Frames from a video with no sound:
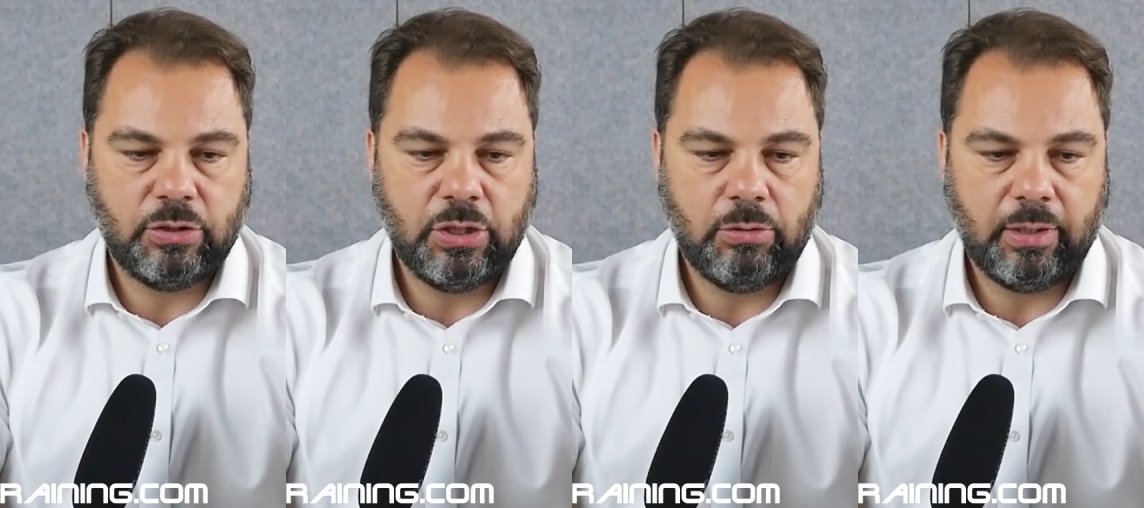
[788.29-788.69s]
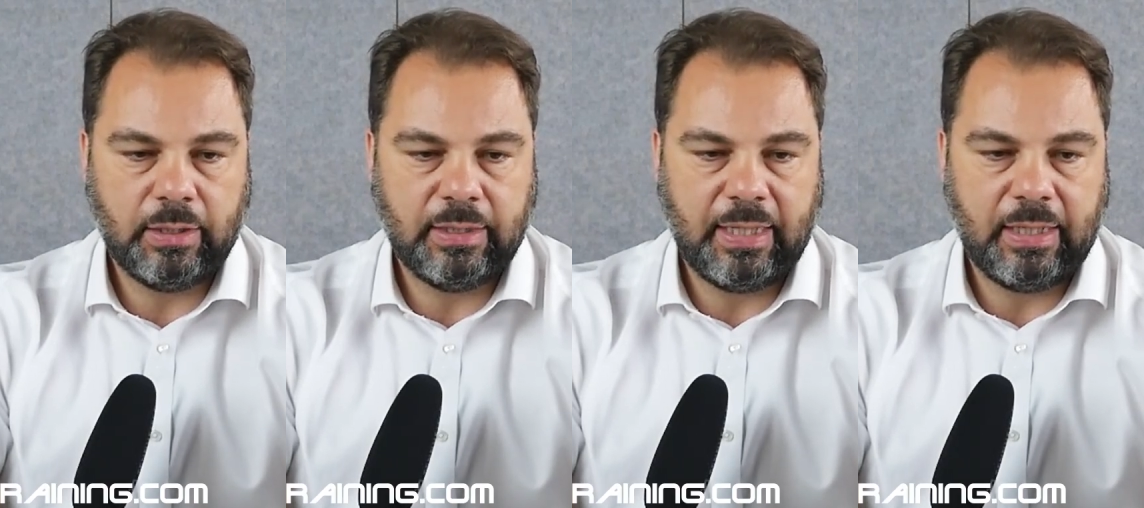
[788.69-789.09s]

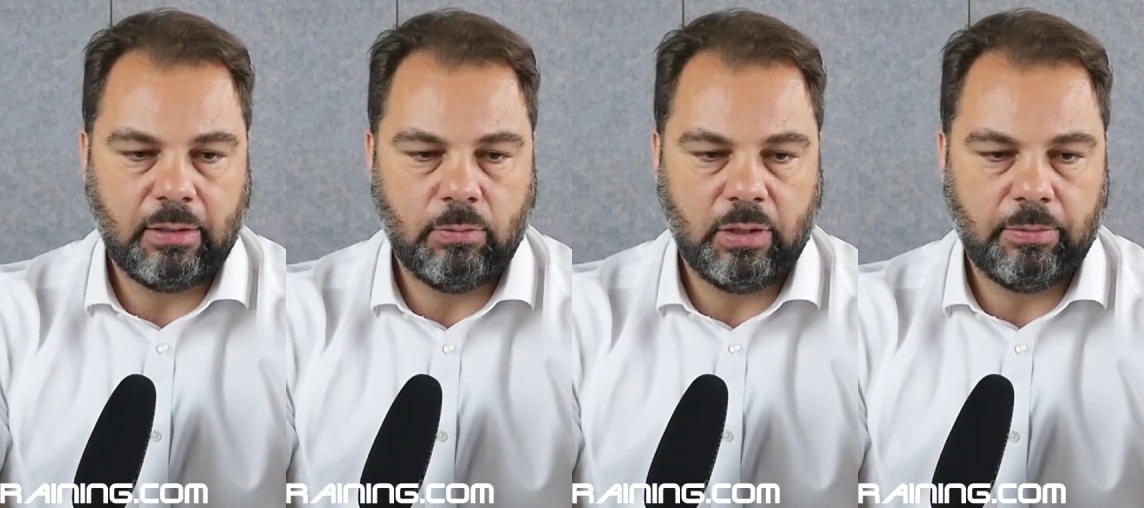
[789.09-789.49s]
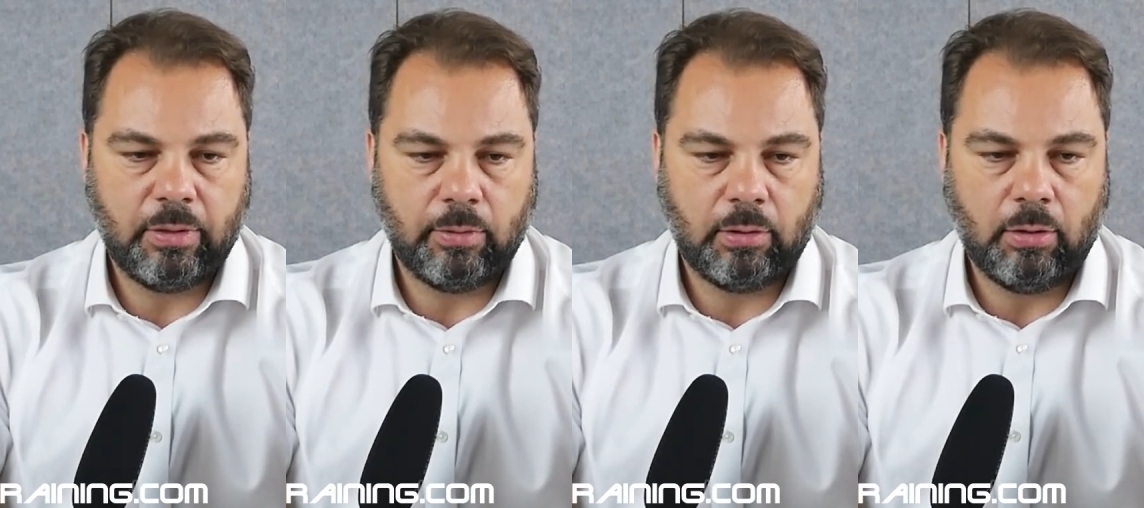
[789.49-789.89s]
doing, getting, whatever
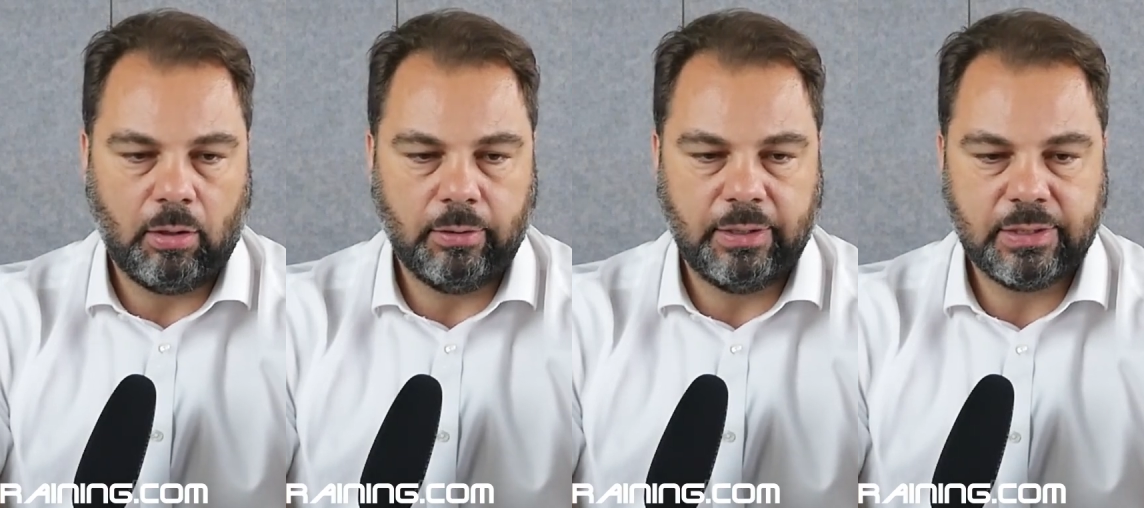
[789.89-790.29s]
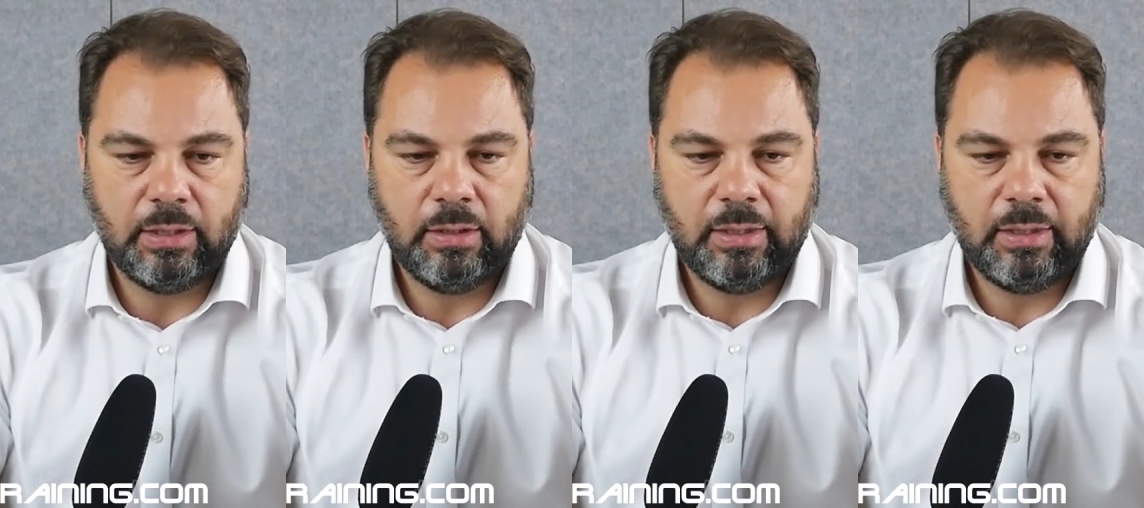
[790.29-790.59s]
you want to call this.